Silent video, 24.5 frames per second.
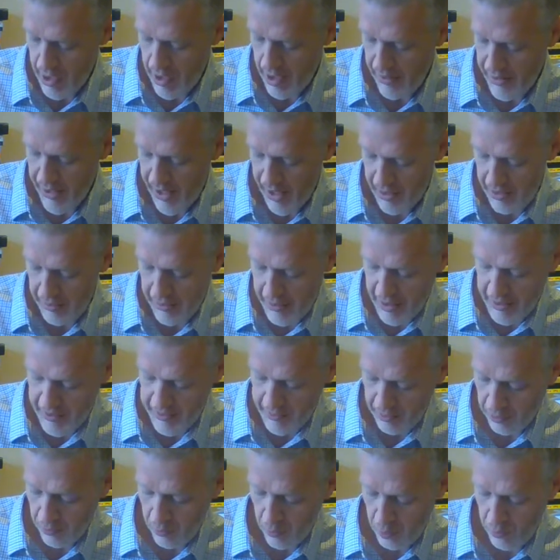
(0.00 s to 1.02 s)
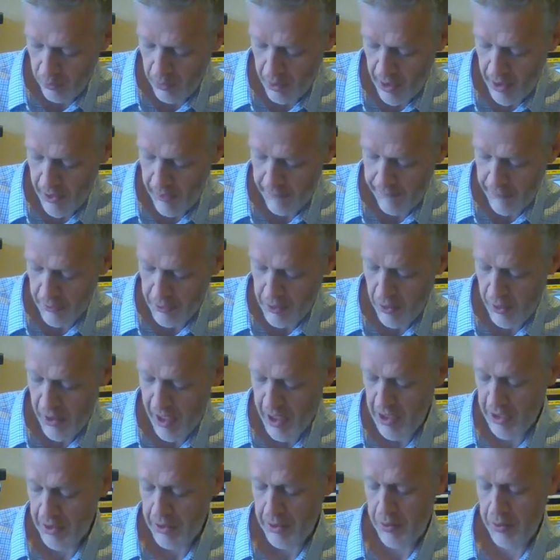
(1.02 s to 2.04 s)
and that this uh, footnote
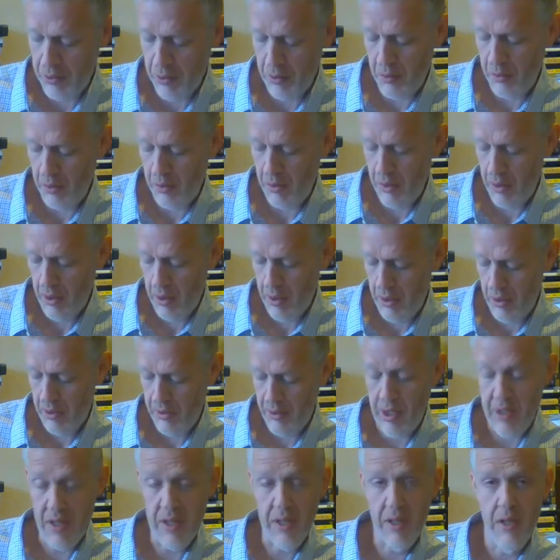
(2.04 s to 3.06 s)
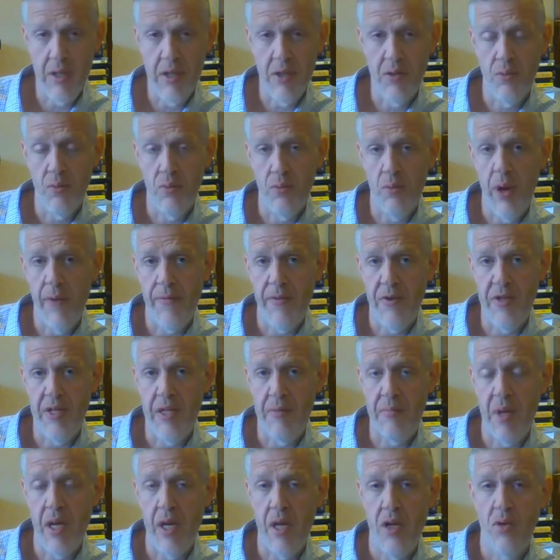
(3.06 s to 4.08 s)
eighty-two is
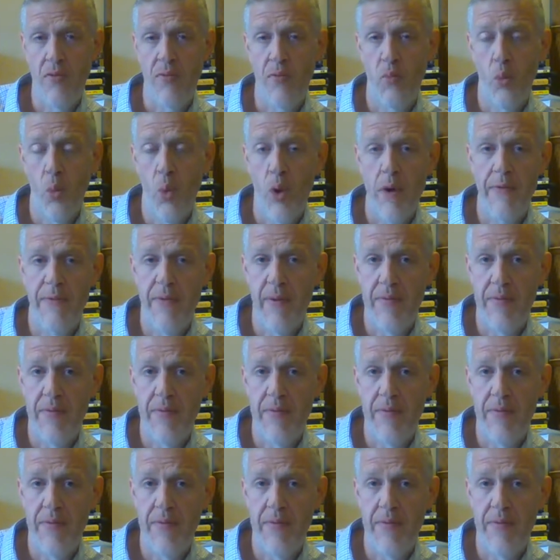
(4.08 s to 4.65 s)
referencing page one